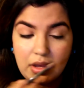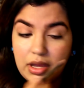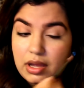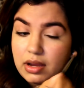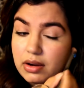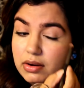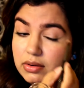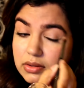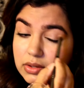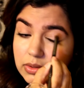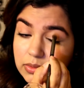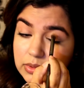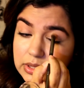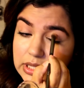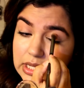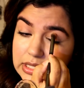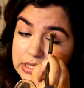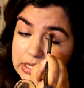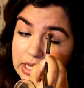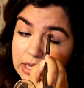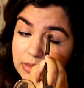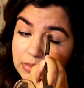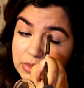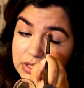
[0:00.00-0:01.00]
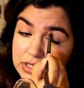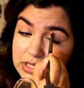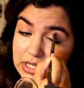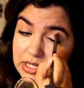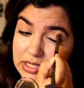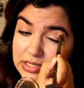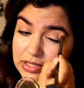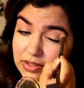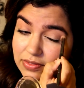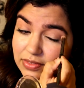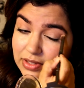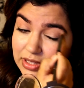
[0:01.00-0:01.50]
I don't know what that timer
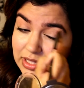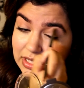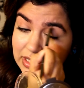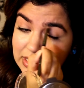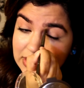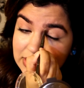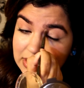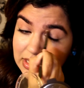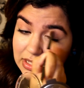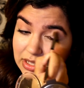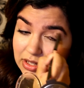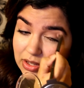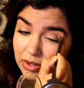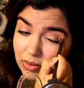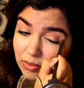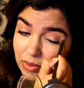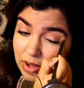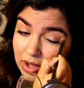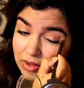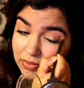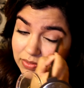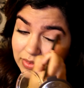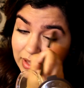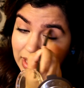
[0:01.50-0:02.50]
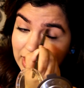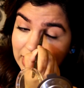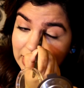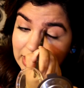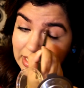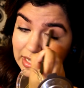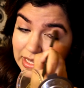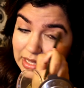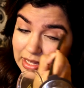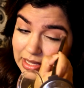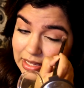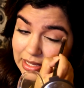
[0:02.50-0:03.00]
says. I feel like it's gonna go off
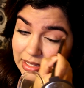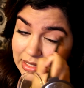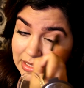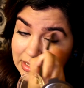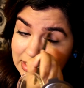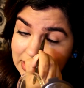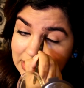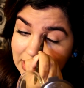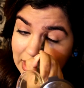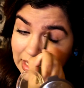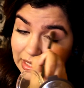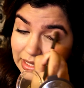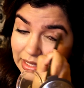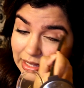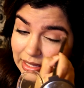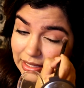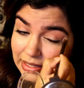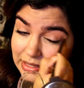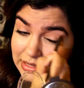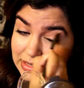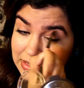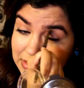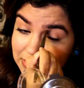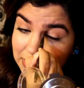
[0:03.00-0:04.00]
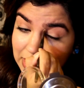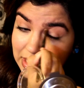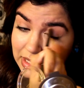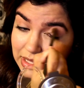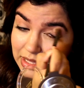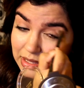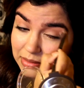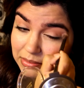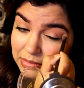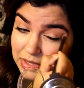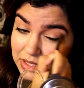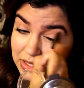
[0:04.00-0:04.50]
any second. It's
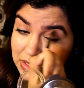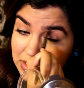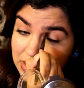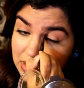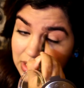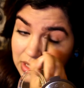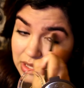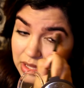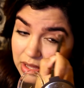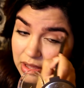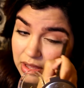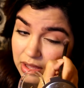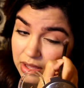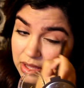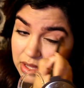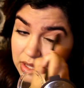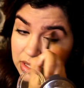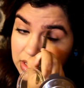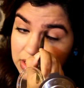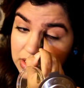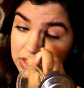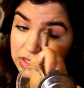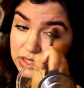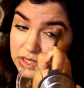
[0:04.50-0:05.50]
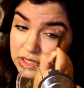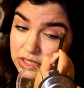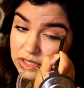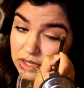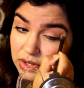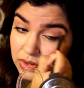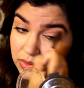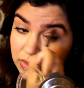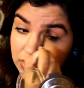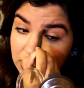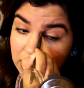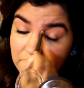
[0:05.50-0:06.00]
making me
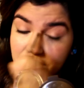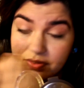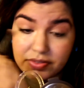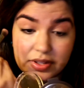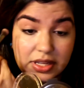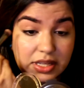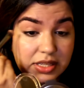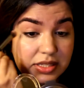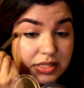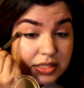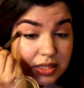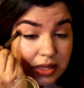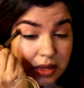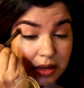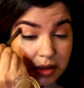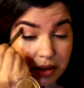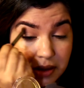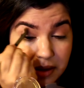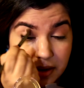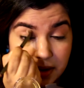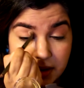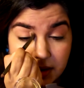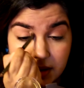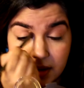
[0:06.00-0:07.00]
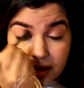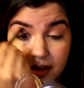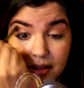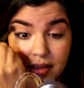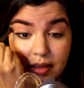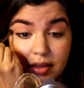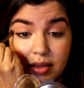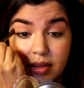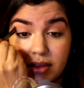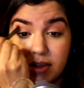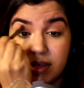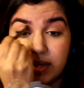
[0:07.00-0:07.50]
so nervous.
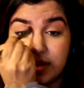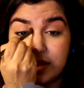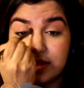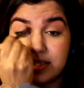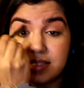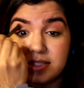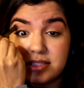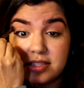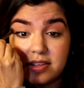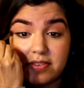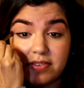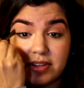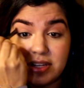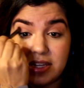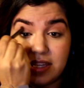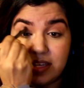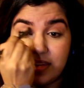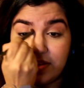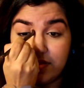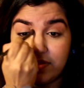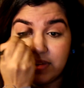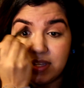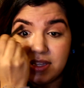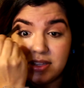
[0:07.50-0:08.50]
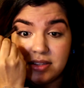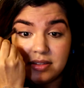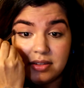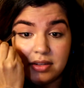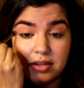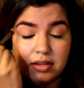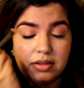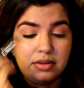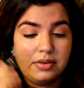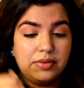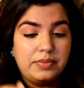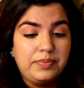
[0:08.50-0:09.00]
Is this even even?
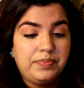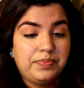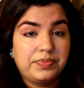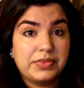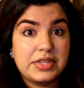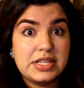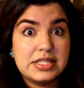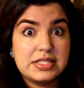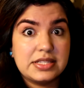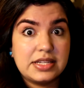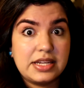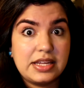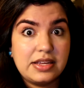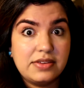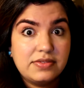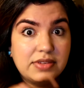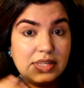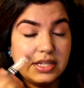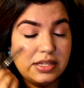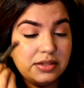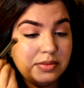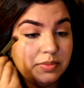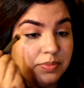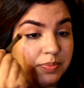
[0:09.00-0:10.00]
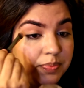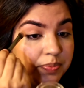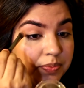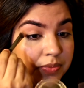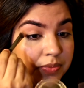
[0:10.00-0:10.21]
Is it even?